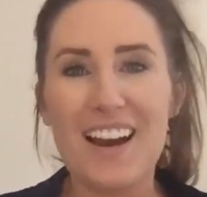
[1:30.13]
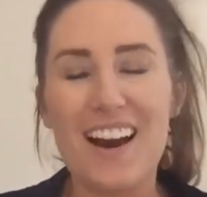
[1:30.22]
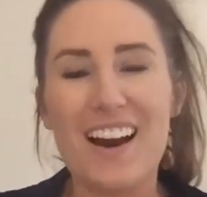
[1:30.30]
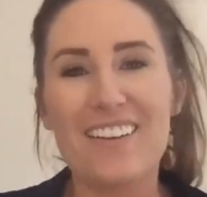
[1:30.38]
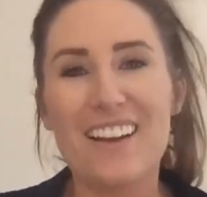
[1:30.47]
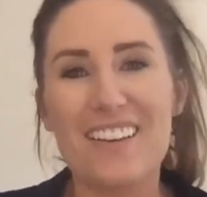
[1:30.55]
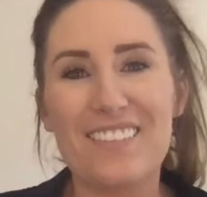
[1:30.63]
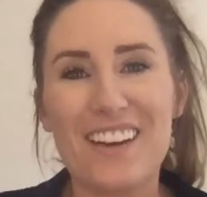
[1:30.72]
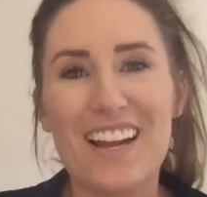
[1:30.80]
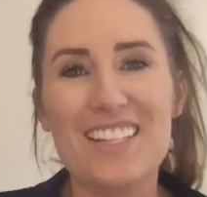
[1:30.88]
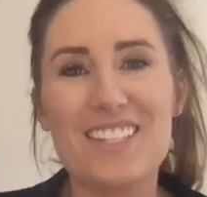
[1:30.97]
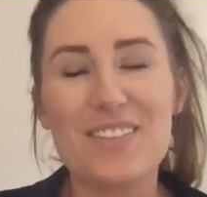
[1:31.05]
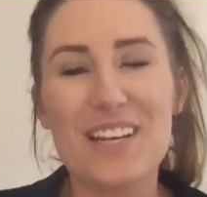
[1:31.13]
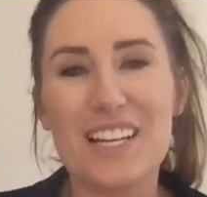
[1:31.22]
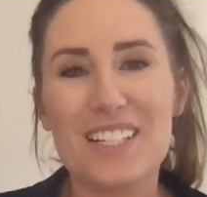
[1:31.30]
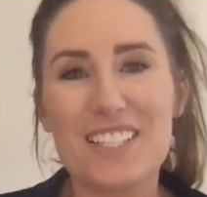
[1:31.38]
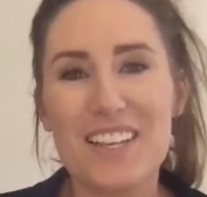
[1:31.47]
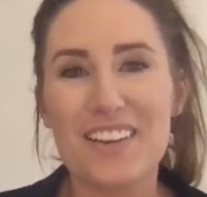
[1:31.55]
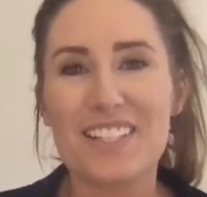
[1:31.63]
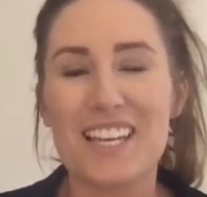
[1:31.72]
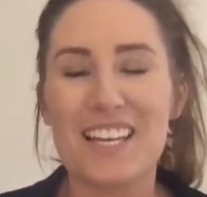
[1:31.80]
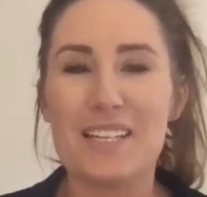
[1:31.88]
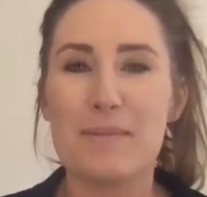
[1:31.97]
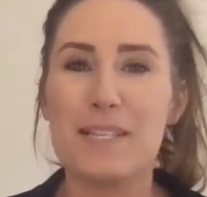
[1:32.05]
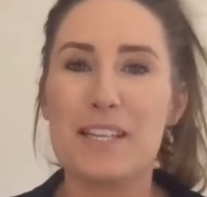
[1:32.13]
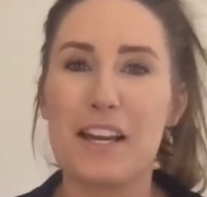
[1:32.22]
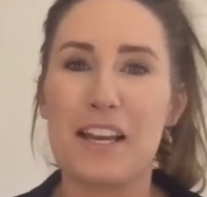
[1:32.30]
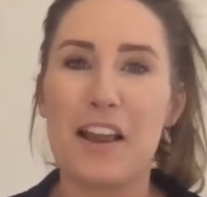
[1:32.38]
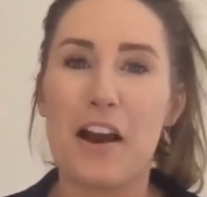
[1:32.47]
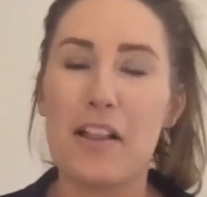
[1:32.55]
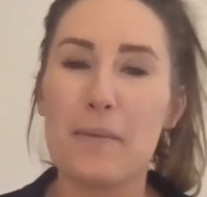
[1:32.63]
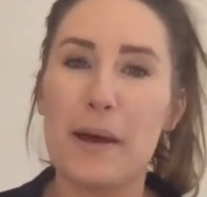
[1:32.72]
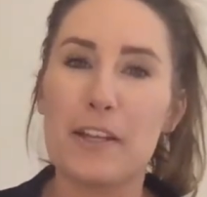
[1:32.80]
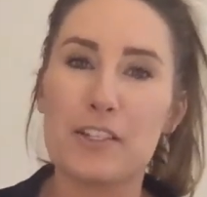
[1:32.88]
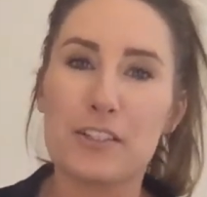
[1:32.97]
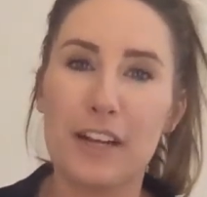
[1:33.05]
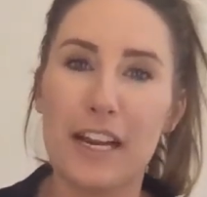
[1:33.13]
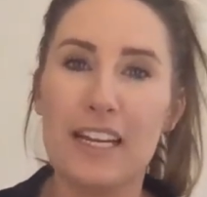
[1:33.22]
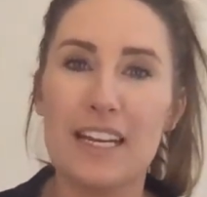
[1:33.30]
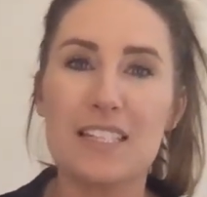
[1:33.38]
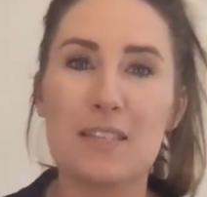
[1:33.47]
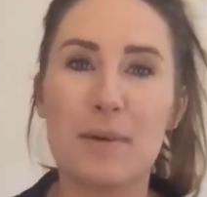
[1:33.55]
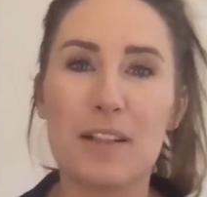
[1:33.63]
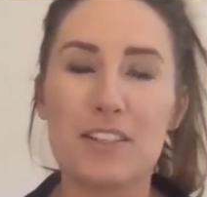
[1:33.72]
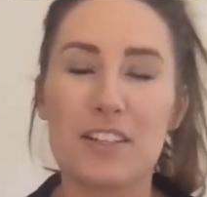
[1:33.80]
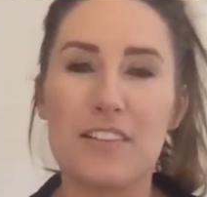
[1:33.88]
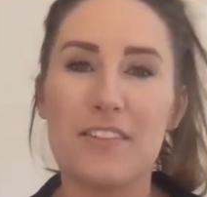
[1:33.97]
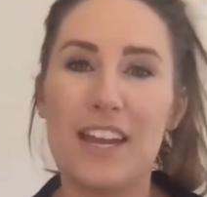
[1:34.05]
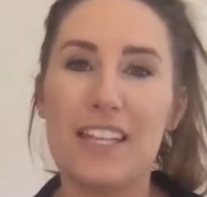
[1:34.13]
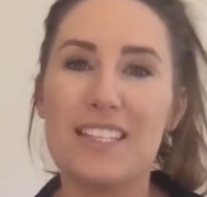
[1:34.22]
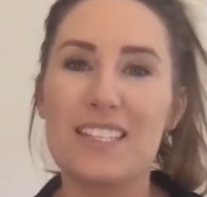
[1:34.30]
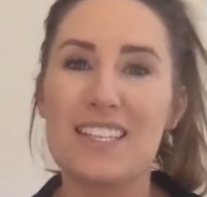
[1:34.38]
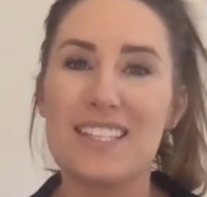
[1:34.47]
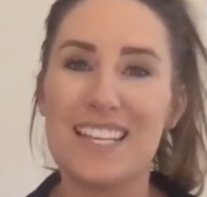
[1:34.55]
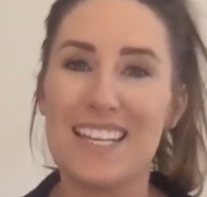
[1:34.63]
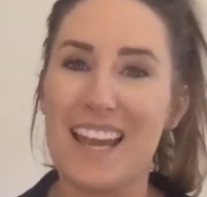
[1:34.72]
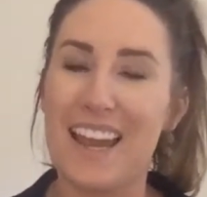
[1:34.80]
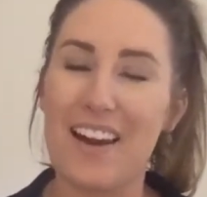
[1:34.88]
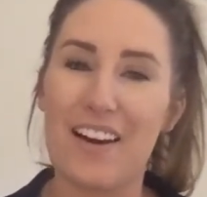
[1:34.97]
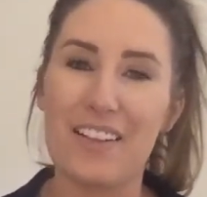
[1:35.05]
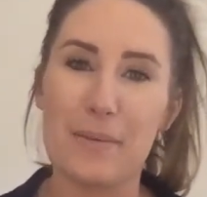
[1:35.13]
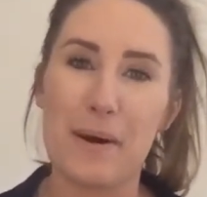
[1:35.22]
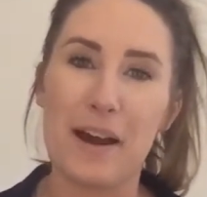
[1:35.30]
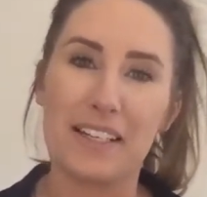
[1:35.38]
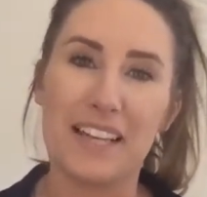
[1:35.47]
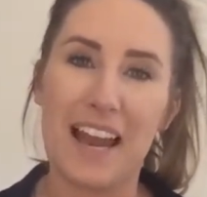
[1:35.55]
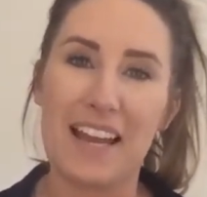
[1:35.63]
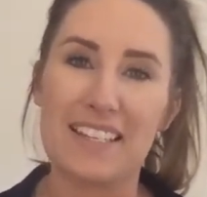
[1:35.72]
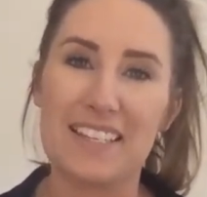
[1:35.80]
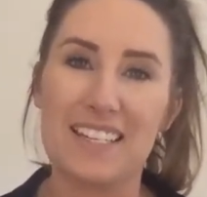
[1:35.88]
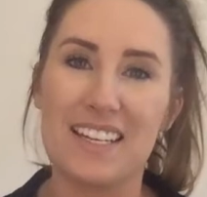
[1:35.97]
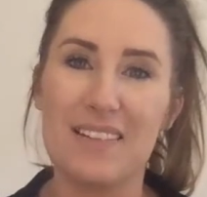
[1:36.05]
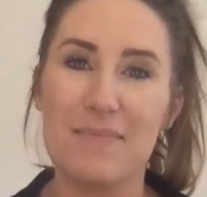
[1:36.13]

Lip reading: All right, friends, we are so excited to be talking all about trade and sponsored events today on the podcast.